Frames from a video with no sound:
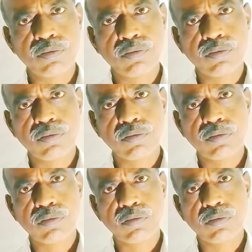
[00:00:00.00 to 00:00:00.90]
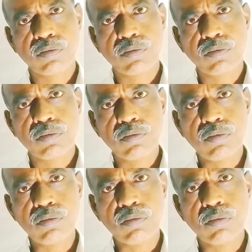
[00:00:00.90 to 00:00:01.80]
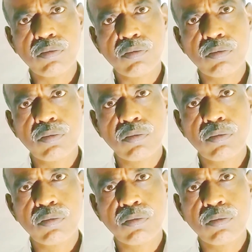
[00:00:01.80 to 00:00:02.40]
(no one is talking)